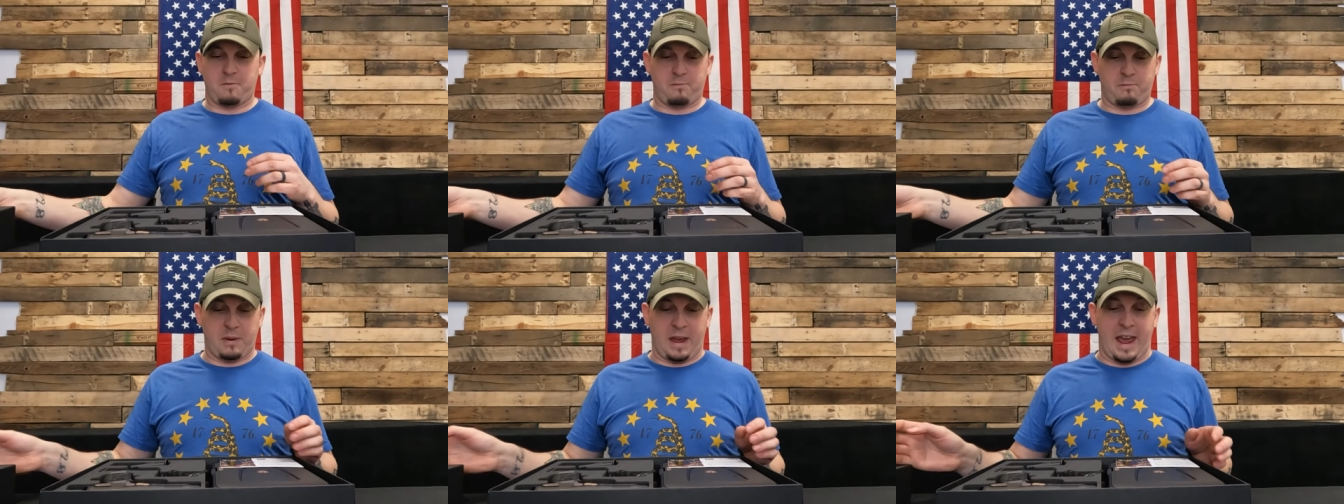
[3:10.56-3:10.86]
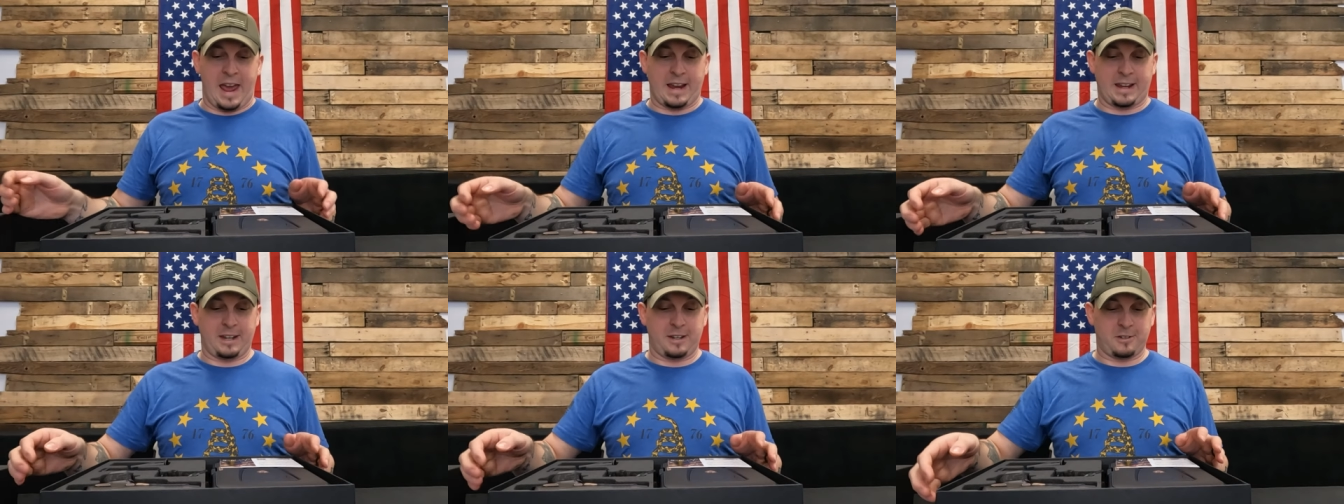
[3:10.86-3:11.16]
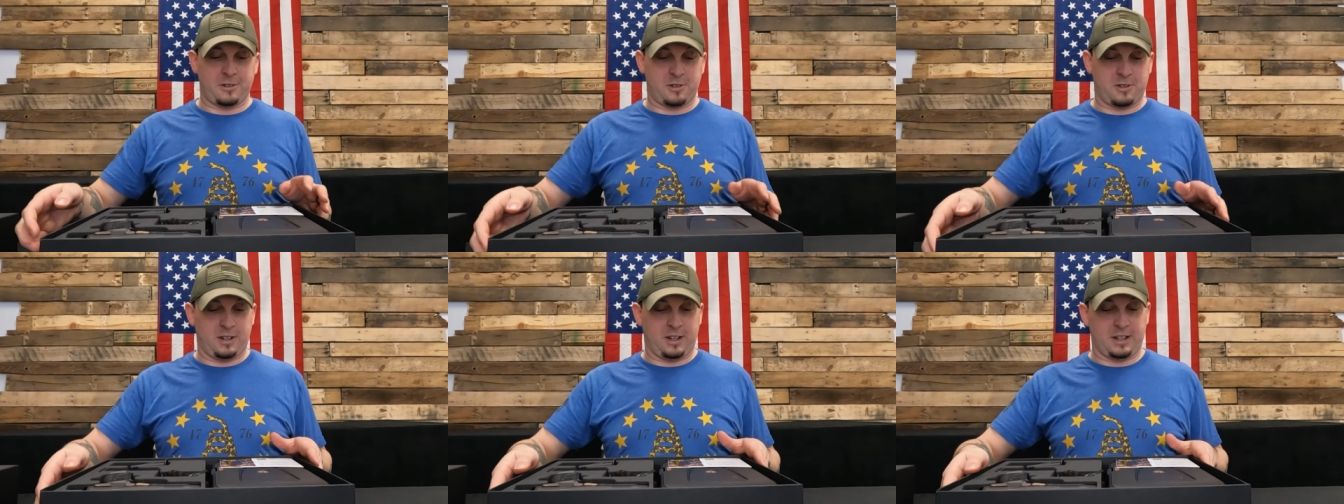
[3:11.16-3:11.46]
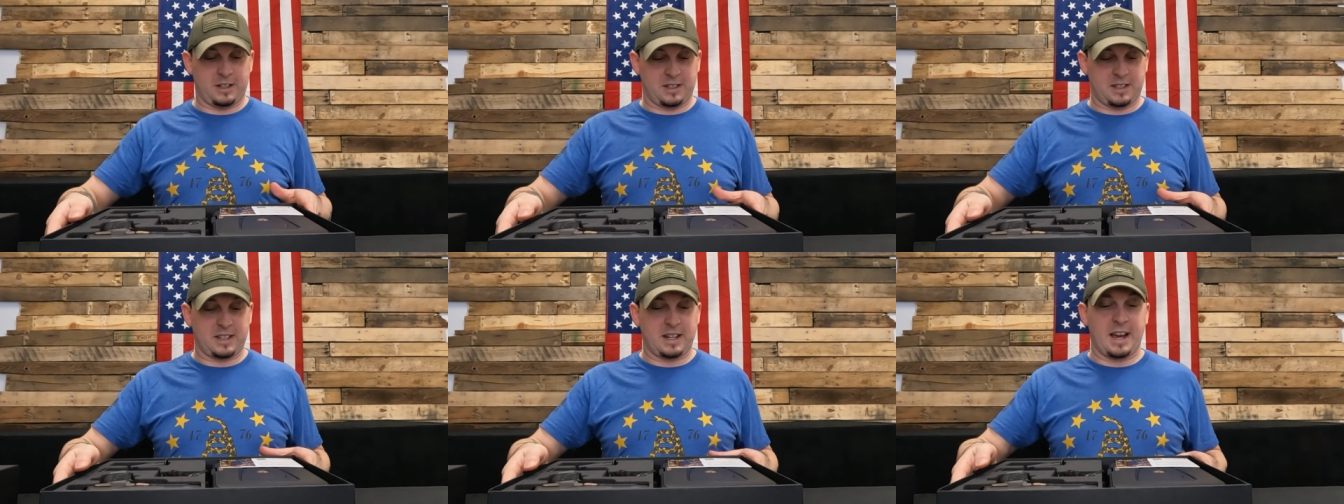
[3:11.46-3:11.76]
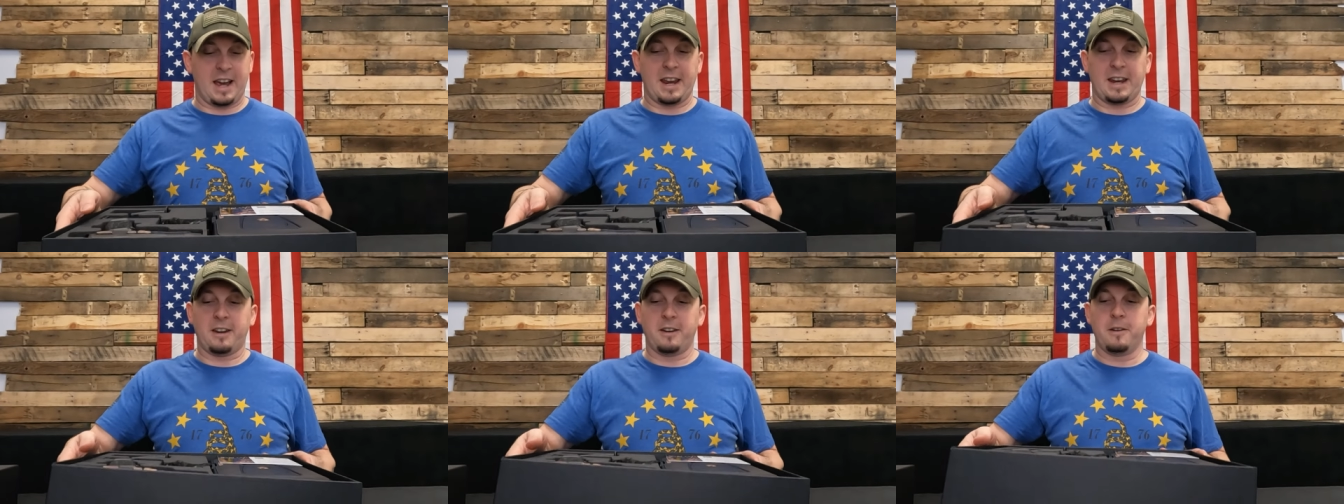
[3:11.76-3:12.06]
package
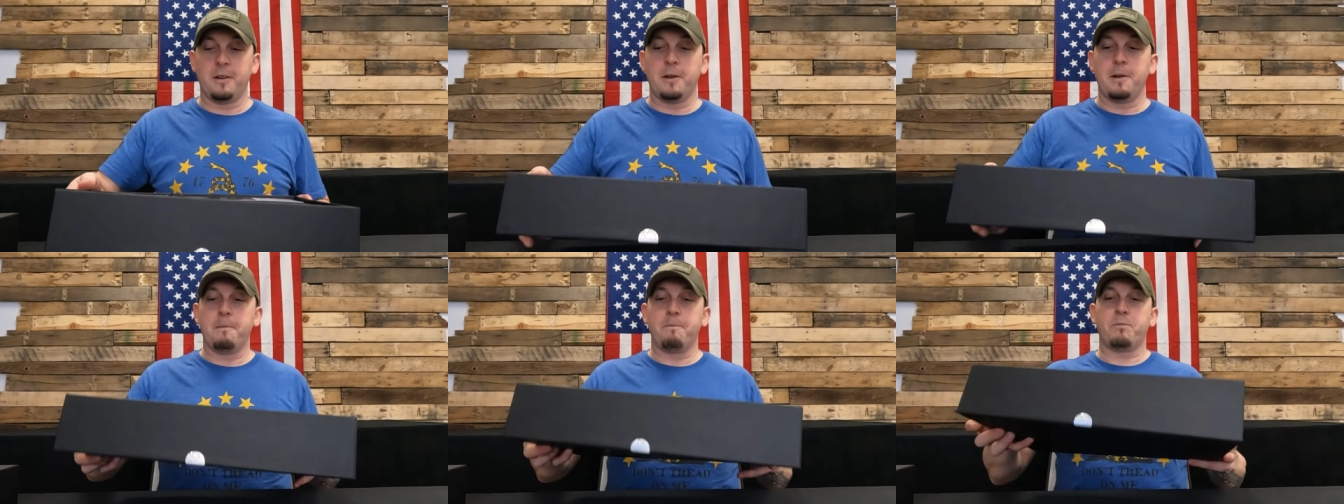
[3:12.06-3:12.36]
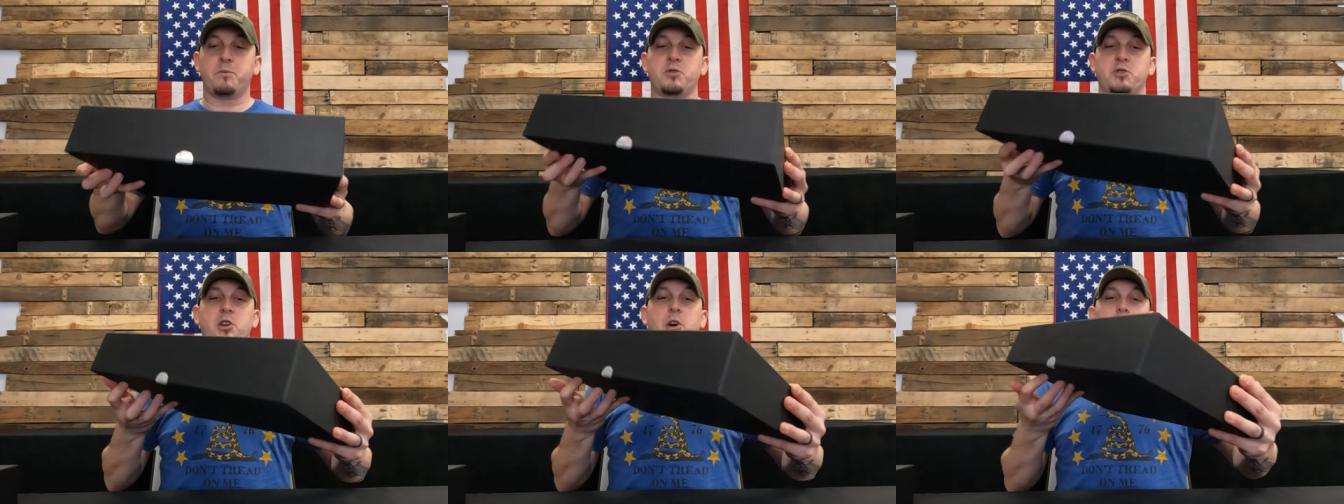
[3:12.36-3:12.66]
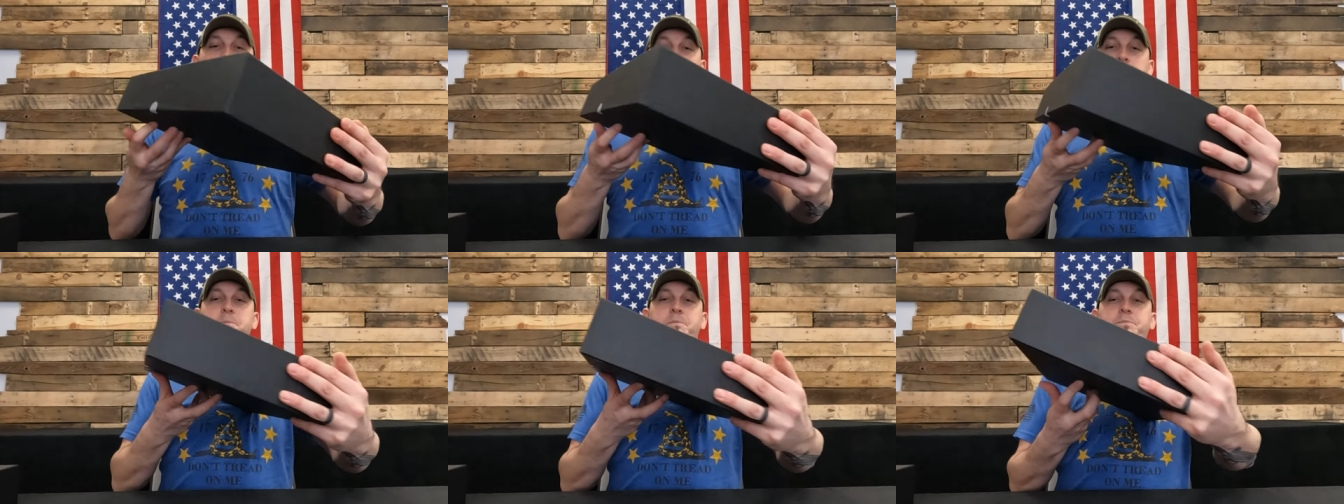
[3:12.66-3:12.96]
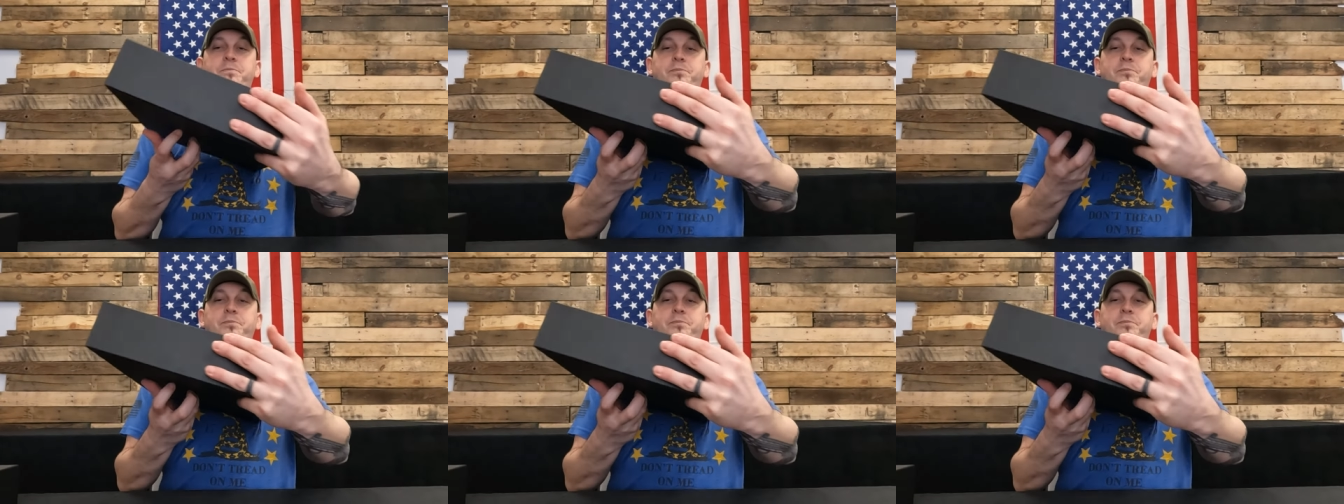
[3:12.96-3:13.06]
inside. So